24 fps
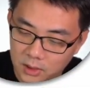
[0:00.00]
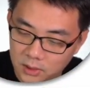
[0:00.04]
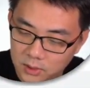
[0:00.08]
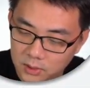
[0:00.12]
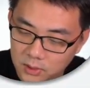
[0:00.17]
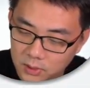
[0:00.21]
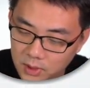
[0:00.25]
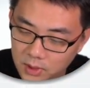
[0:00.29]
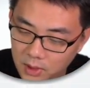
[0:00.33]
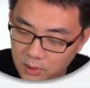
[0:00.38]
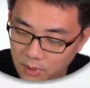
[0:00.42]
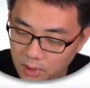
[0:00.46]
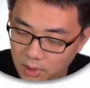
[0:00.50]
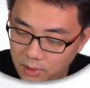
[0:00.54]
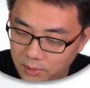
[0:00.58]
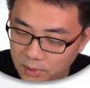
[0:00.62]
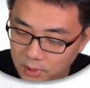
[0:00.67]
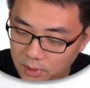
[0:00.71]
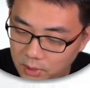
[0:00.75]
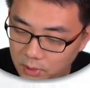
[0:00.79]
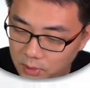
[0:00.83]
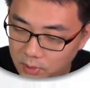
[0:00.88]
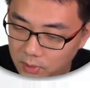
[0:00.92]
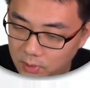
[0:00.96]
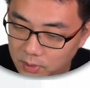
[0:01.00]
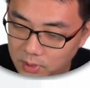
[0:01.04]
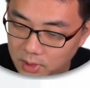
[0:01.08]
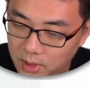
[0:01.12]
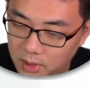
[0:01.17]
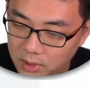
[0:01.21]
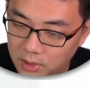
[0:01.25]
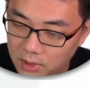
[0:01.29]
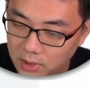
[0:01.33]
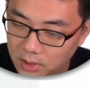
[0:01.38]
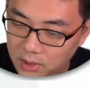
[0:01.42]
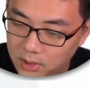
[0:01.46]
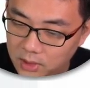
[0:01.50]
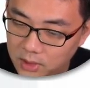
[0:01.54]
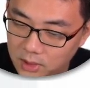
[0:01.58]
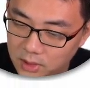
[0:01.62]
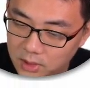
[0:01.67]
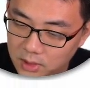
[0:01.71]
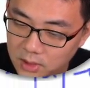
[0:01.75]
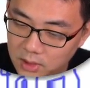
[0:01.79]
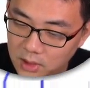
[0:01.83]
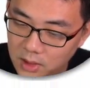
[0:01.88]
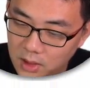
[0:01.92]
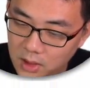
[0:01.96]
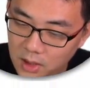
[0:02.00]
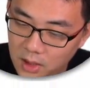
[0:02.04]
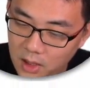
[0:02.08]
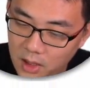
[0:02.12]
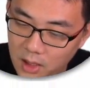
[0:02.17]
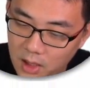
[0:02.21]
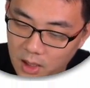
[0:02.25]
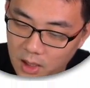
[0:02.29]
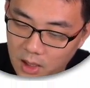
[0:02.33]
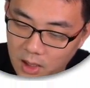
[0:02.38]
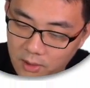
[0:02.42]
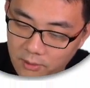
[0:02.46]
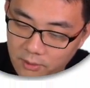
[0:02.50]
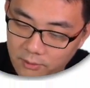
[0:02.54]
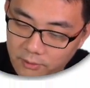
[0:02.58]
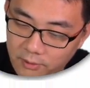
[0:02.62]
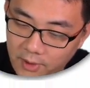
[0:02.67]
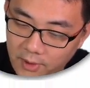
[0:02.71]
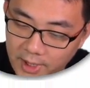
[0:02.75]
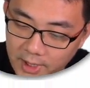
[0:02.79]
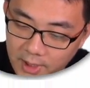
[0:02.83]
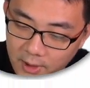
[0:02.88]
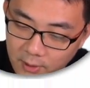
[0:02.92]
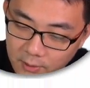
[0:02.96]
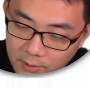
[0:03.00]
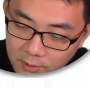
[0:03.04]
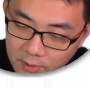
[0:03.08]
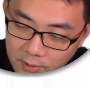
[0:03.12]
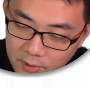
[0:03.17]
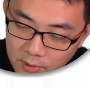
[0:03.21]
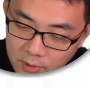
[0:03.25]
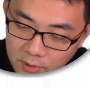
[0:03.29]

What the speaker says: So then what we need to do is actually just find out.